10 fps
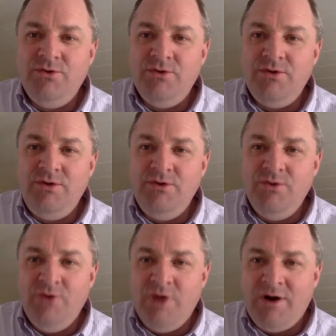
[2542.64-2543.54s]

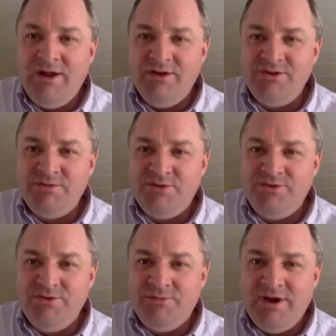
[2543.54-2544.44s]
you are eligible
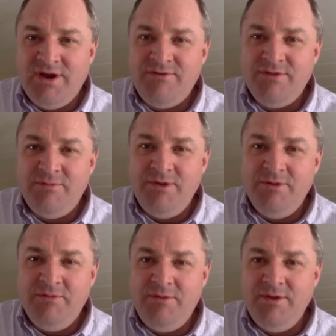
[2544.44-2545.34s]
to apply for the
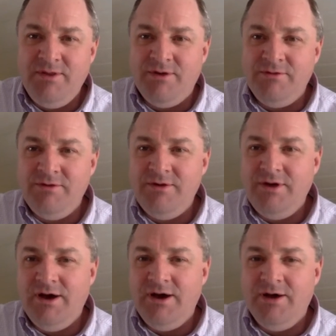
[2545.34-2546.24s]
PPP loan,
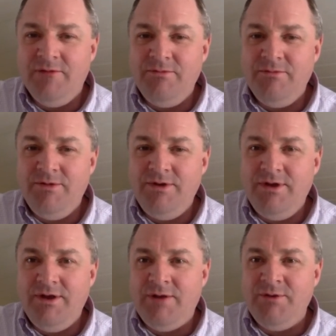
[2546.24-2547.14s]

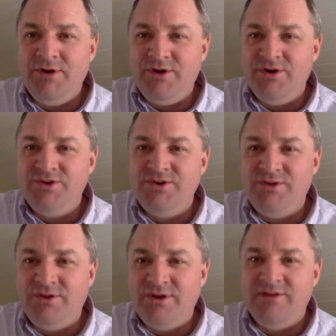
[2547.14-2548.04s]
and I would encourage you to
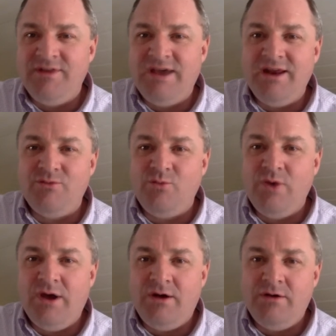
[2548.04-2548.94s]
look into that as well.